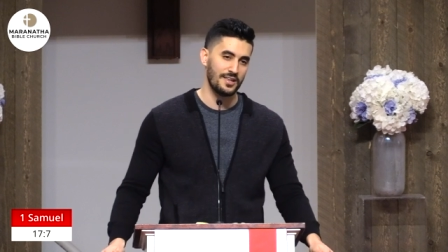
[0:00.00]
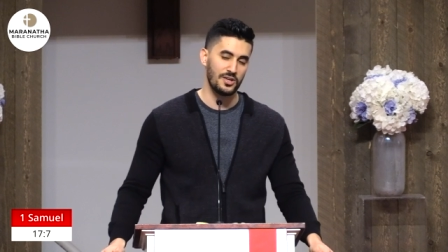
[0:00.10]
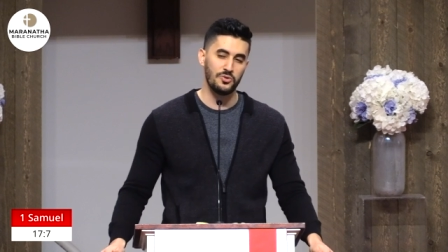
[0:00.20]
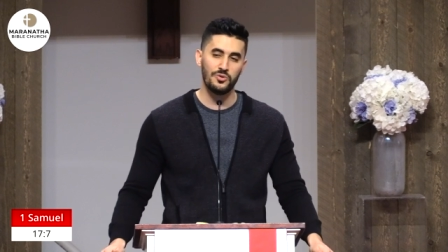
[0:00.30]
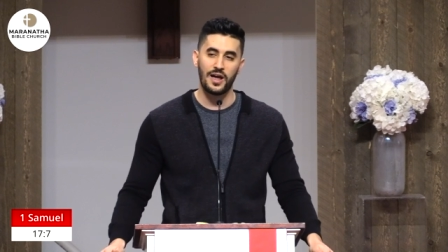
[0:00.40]

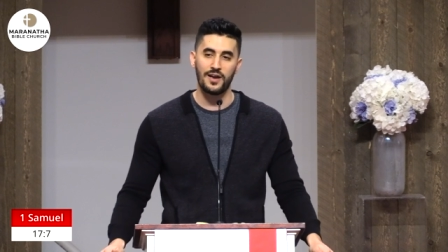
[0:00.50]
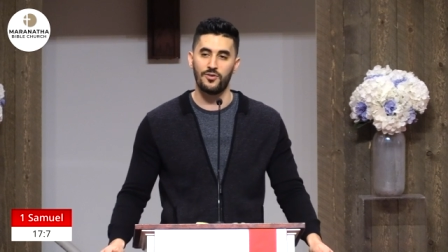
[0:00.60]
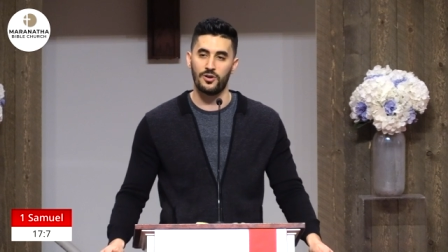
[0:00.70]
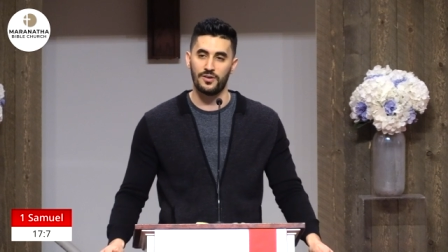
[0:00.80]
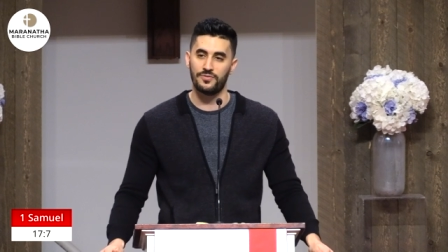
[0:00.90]
that you and I have
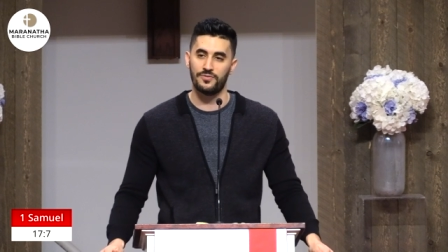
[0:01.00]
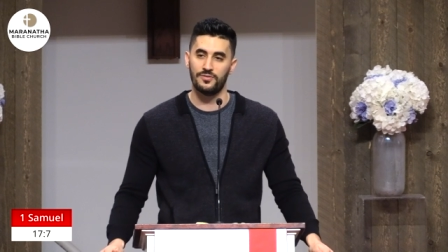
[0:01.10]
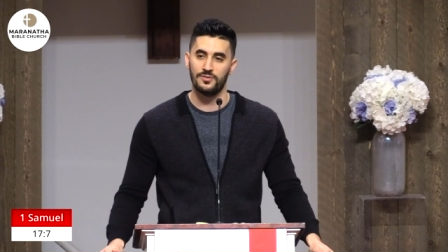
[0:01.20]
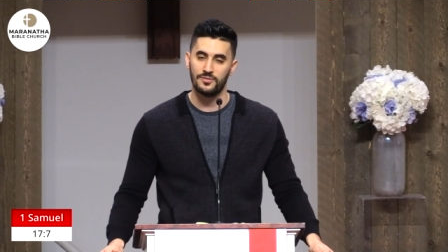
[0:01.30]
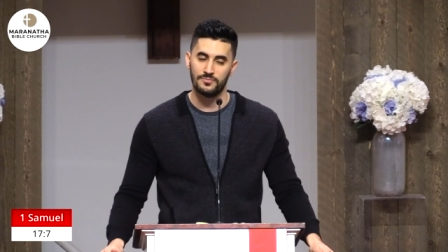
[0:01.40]
heard of
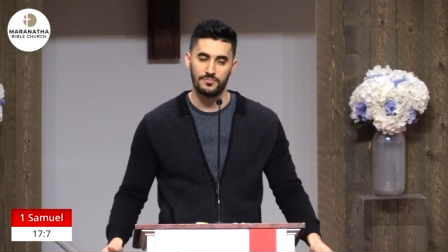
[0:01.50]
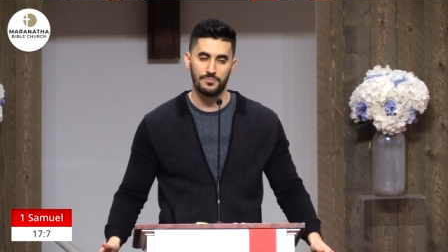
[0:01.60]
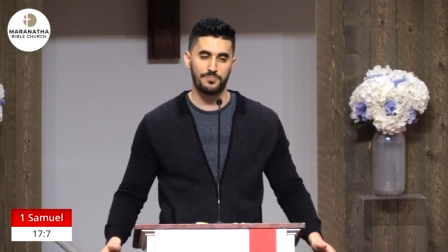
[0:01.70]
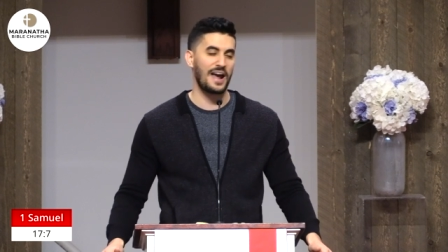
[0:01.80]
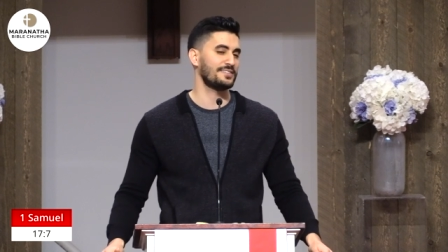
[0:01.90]

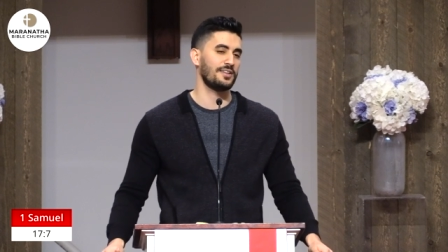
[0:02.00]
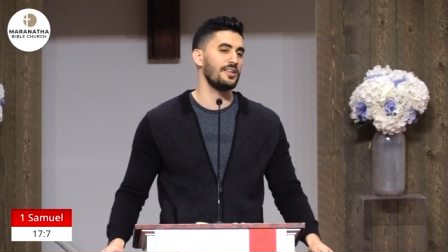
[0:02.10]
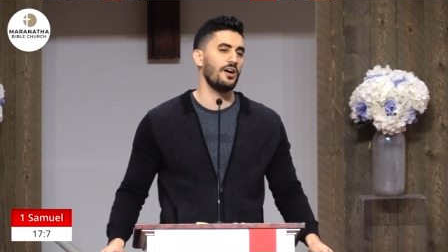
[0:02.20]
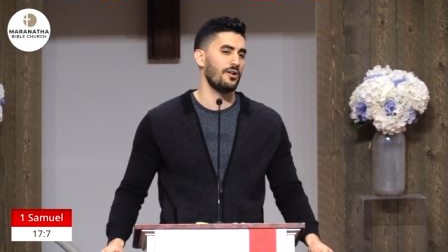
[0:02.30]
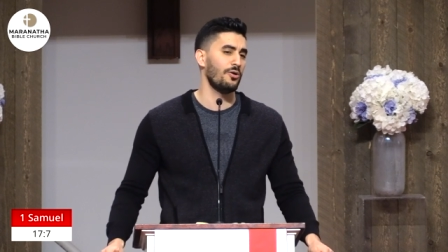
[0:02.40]

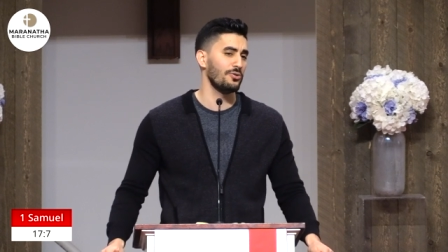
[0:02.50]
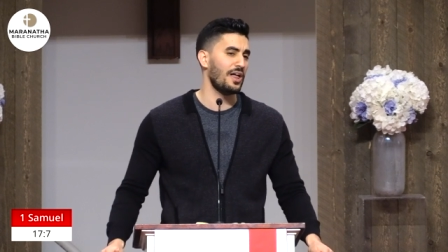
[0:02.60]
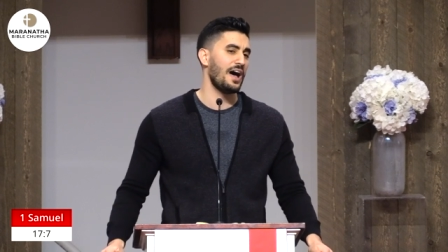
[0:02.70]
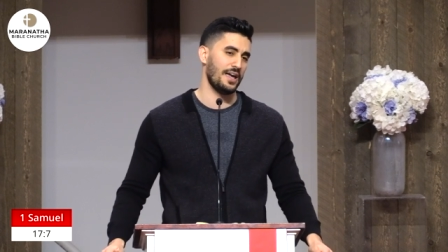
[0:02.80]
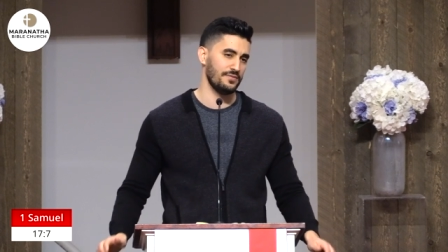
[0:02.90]
practically our whole
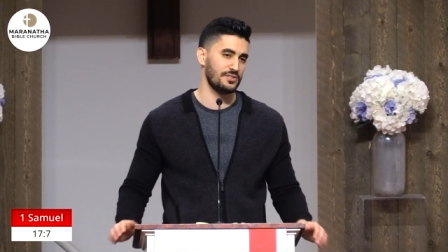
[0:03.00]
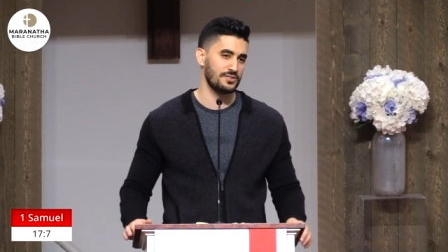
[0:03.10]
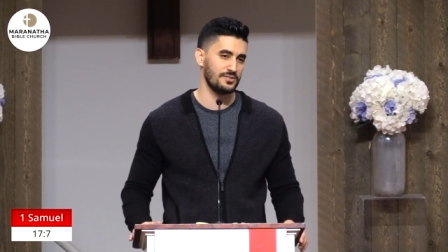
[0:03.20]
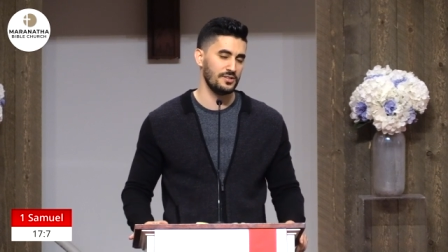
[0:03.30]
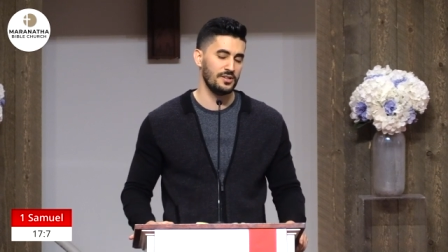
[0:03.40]

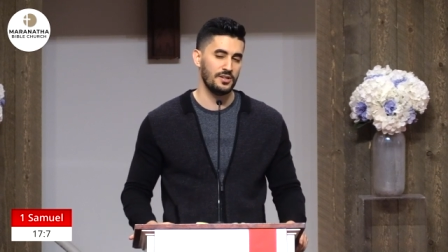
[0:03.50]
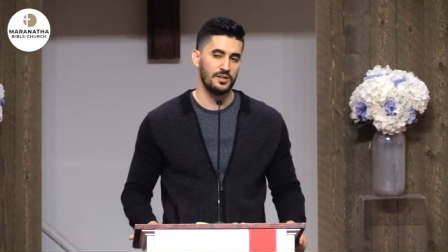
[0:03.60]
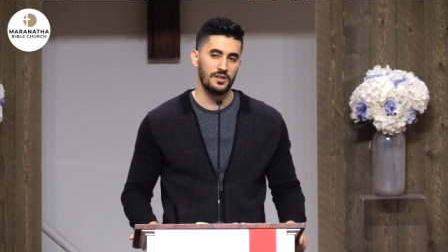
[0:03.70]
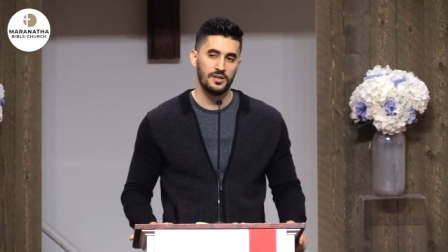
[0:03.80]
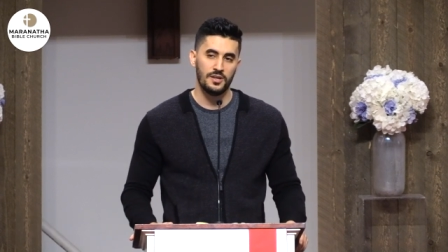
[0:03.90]
lives.
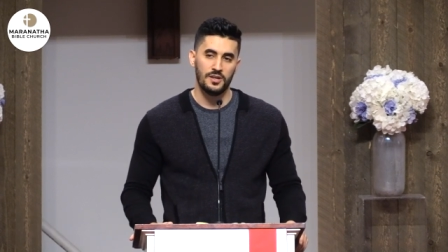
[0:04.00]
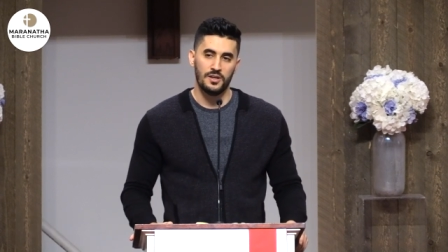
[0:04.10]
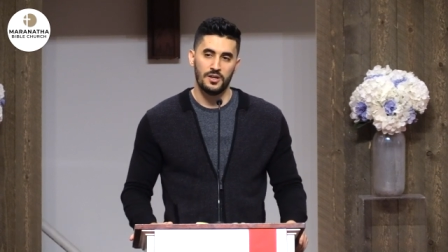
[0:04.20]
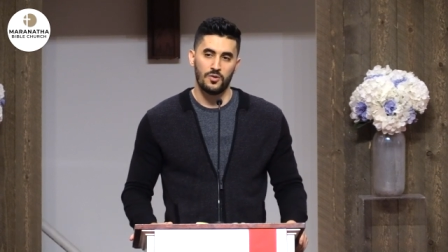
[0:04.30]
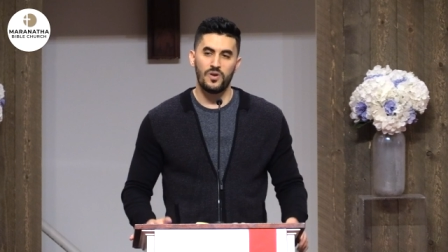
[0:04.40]

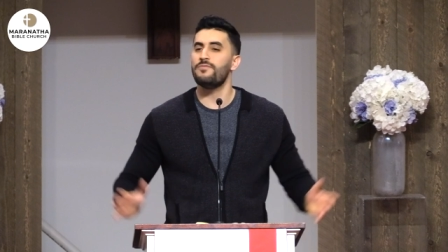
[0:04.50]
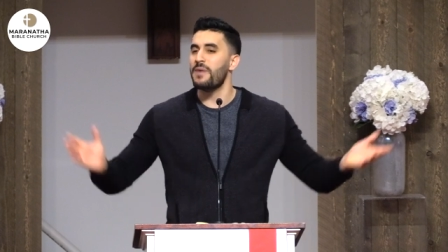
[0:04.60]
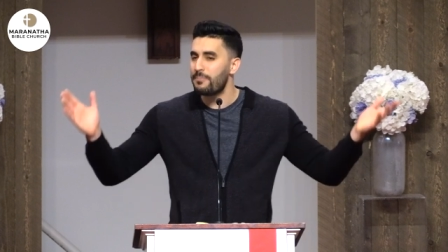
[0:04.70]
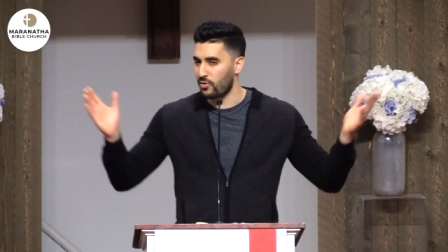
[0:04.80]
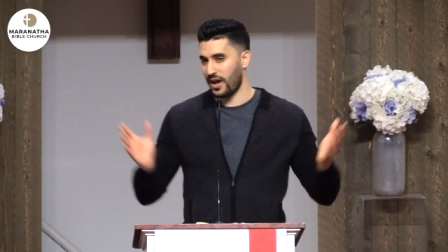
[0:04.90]
We've
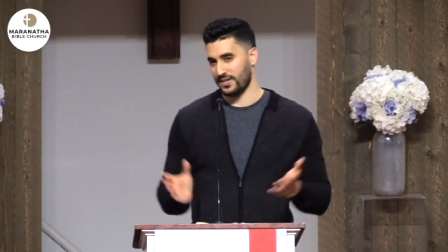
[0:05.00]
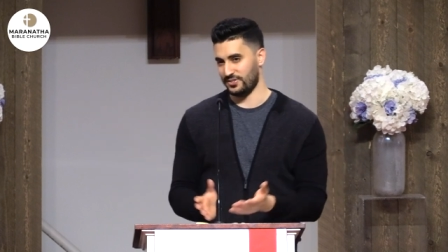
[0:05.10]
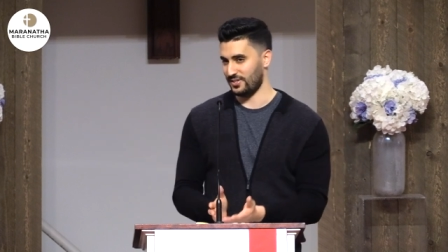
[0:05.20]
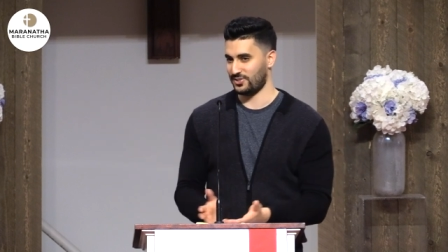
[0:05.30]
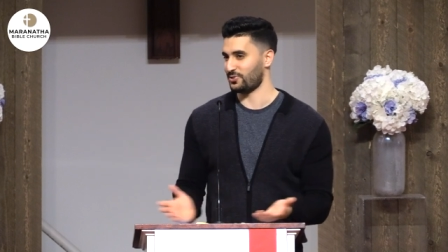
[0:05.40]

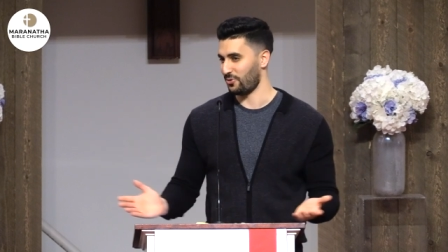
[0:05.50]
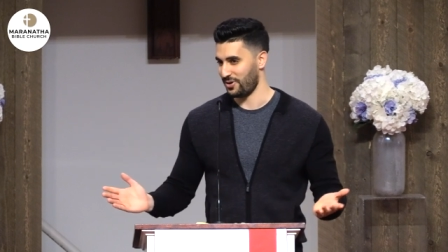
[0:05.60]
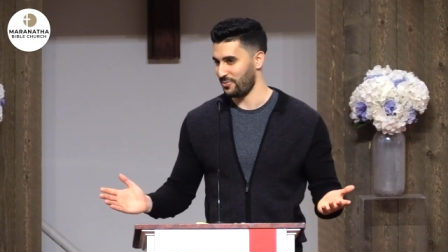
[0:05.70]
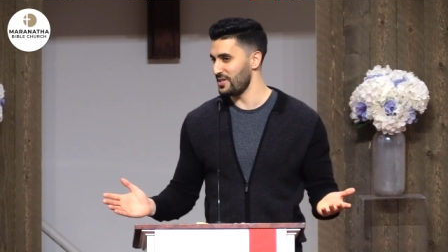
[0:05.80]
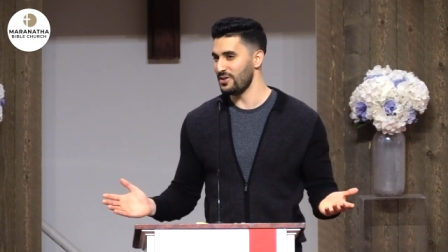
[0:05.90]
memorized this
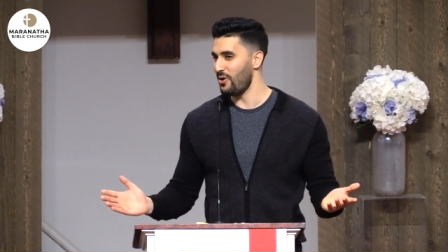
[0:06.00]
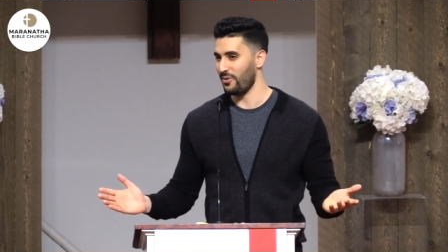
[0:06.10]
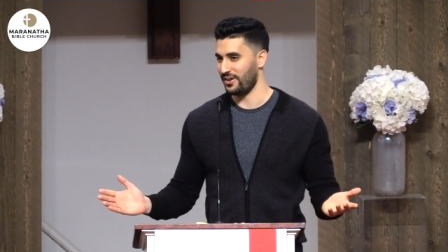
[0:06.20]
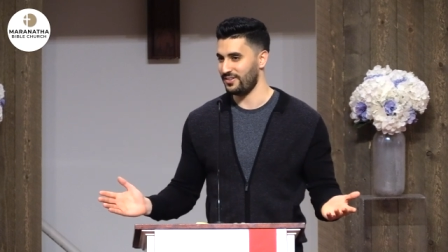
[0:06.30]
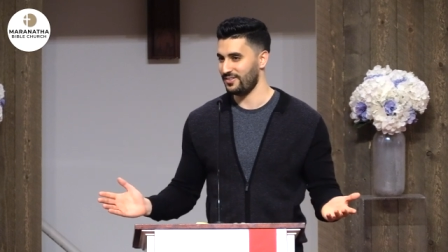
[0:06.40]
story, we
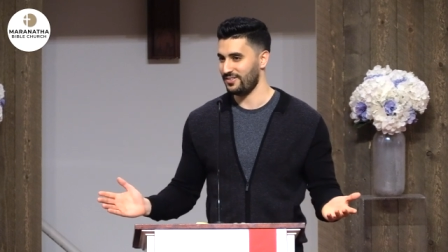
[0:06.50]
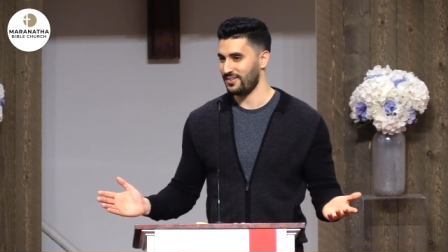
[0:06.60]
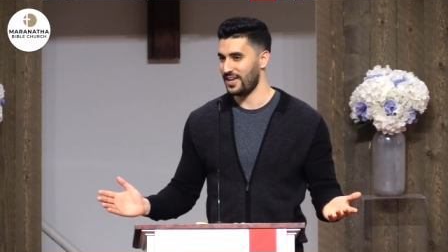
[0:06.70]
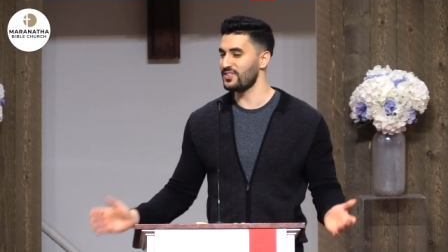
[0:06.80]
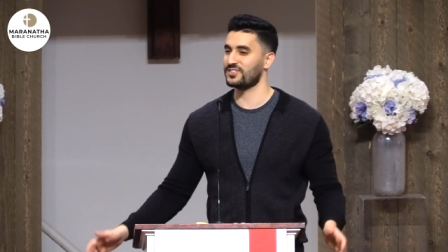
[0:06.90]
know it
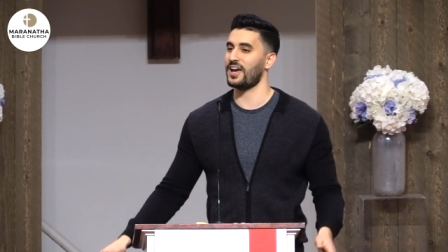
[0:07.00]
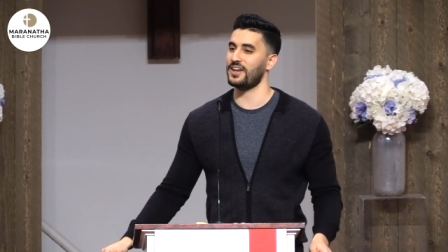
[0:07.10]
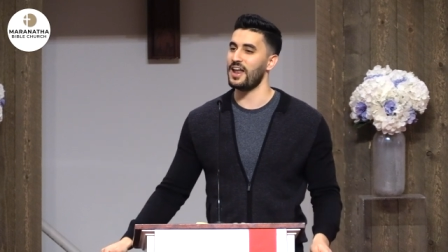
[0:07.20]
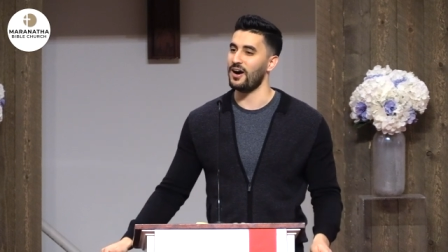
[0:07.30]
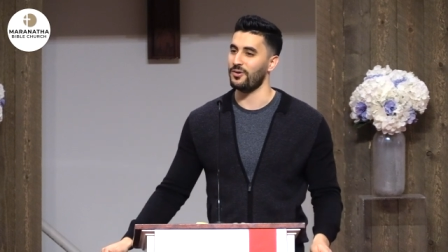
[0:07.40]
inside
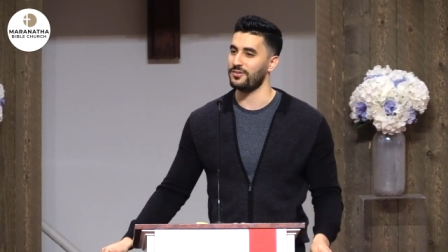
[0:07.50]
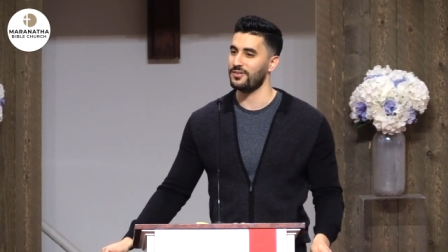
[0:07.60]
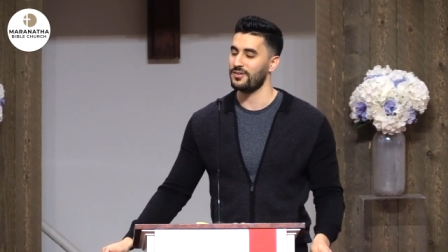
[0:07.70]
and out.